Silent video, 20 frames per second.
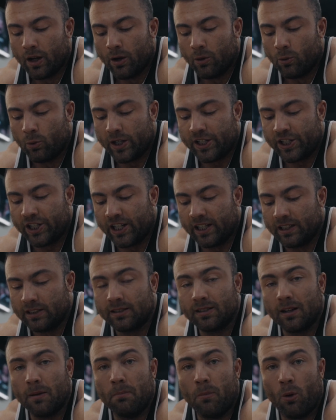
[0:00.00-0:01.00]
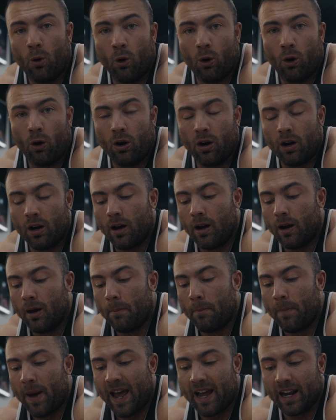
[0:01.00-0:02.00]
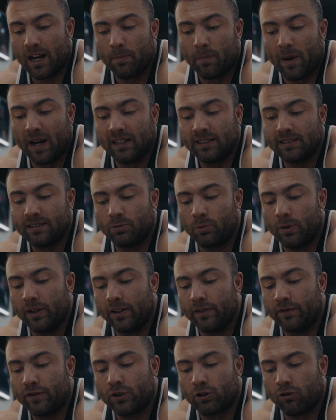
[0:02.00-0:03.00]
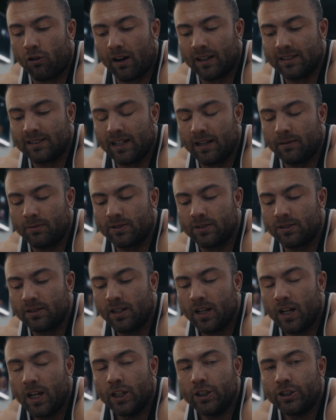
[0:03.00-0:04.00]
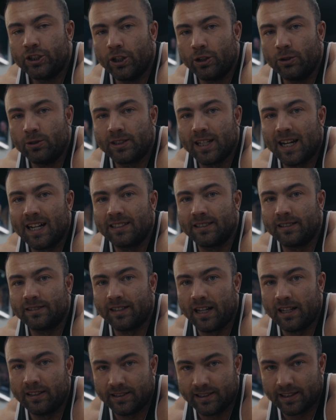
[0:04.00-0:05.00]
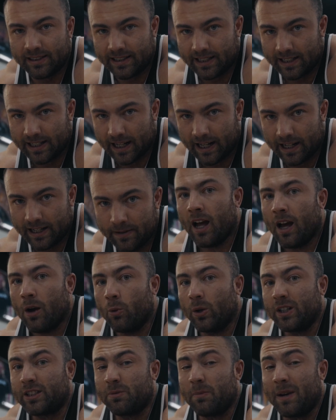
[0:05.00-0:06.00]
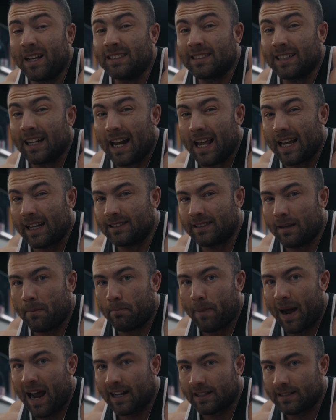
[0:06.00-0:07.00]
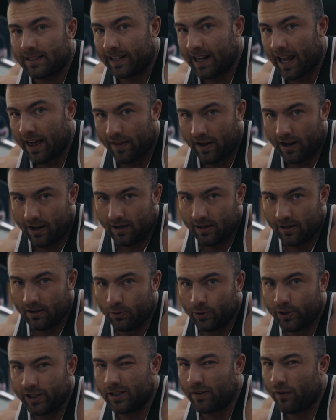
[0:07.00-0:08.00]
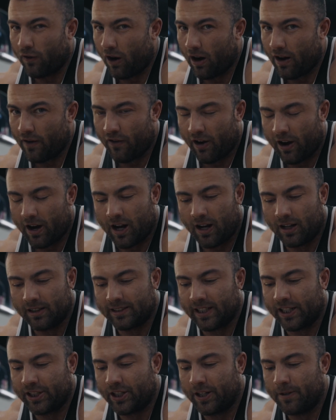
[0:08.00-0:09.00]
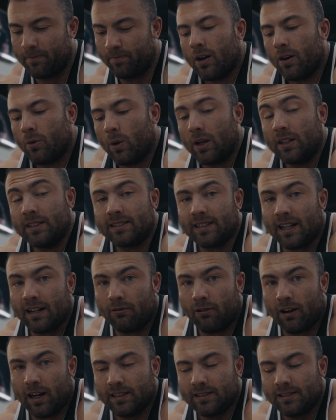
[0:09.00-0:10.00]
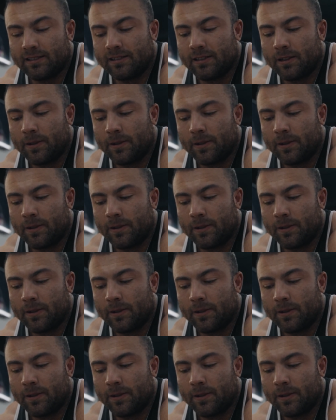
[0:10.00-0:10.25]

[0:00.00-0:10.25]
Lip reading: which is more pec based with triceps. Tuesday is a density day, which means legs and back together, which is a very, very hard session. Wednesday rest.